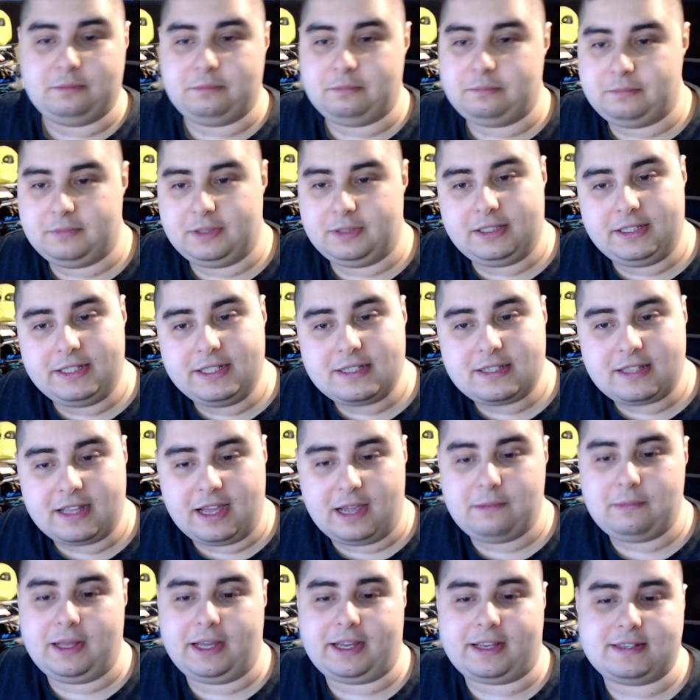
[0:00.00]
But this
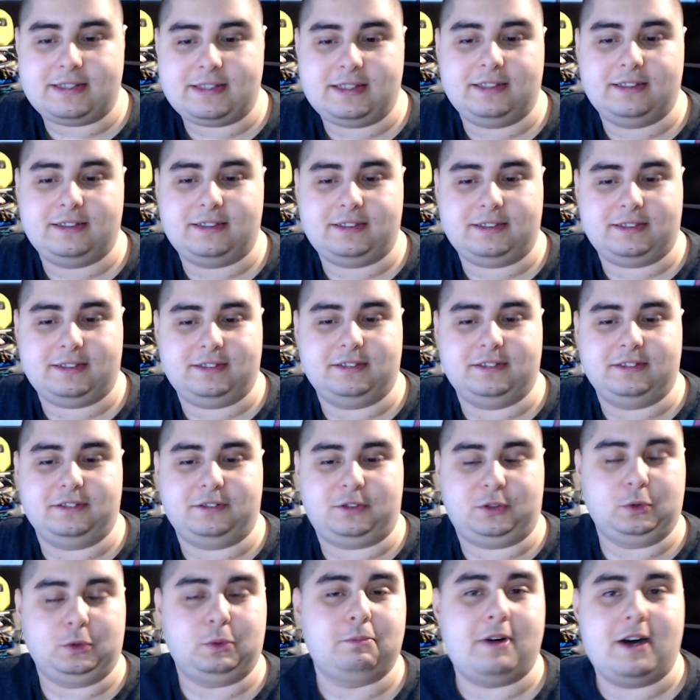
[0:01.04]
time, like I said,
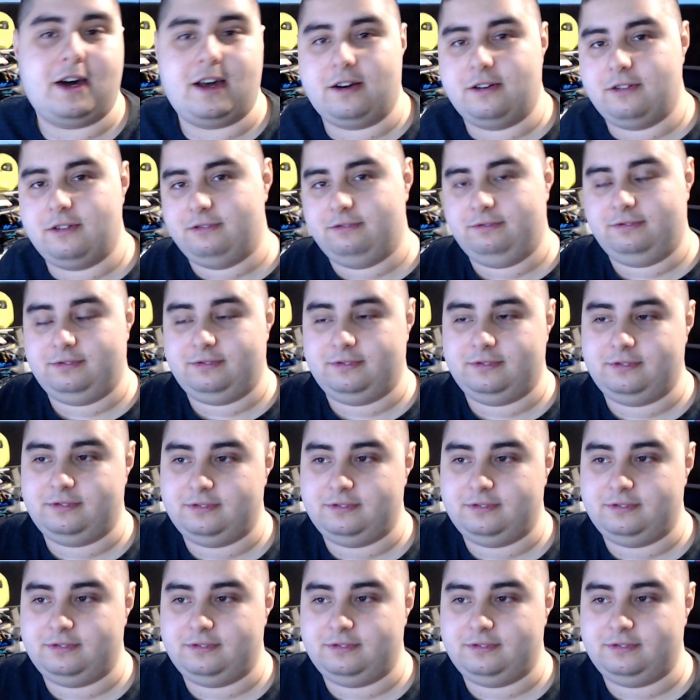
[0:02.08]
Subaru